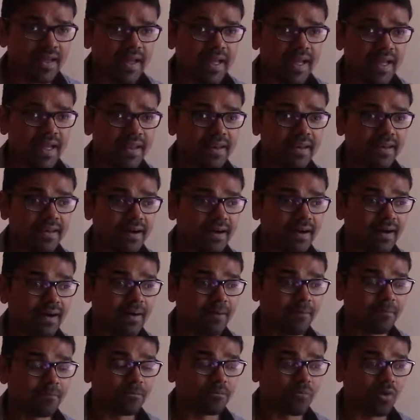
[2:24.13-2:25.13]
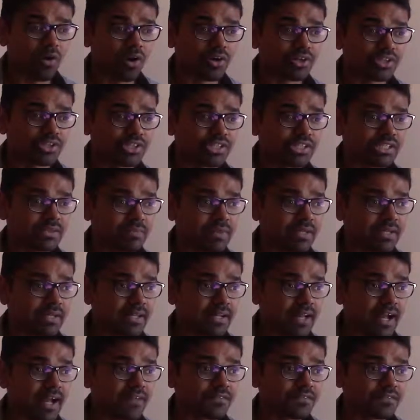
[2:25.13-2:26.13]
and honestly
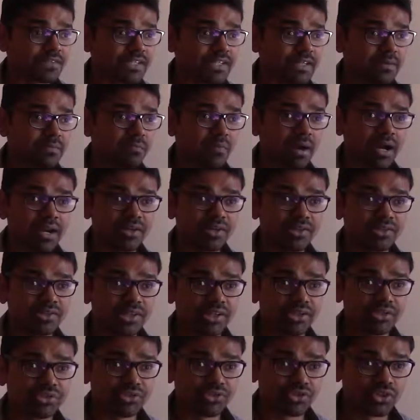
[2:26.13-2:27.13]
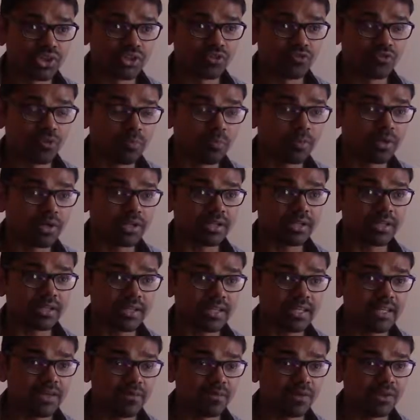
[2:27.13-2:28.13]
speaking, I've seen my results search for particular
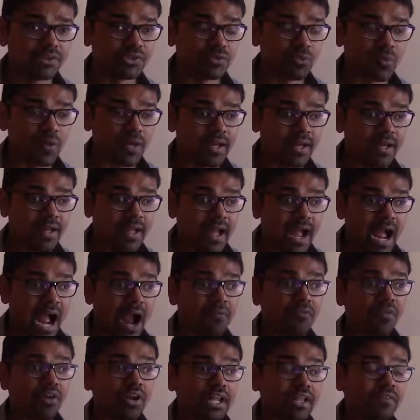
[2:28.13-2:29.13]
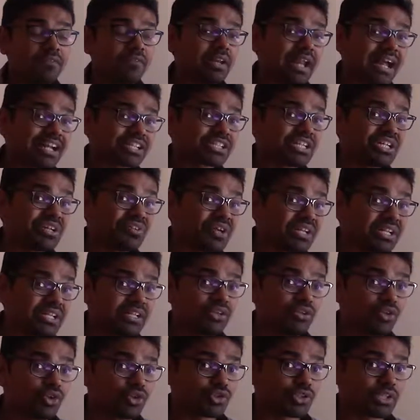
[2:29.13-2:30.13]
keywords where I've not even actually
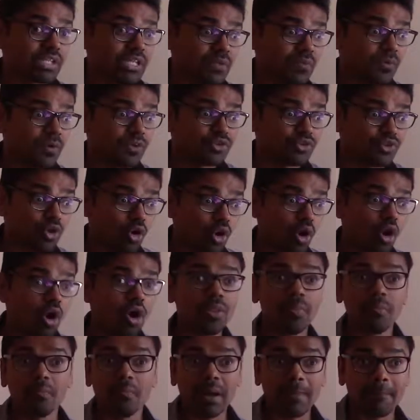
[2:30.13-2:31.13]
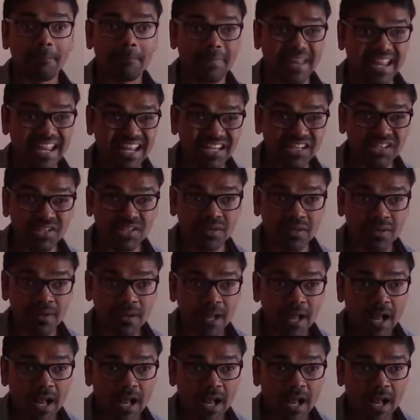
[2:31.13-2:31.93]
written those keywords on my page,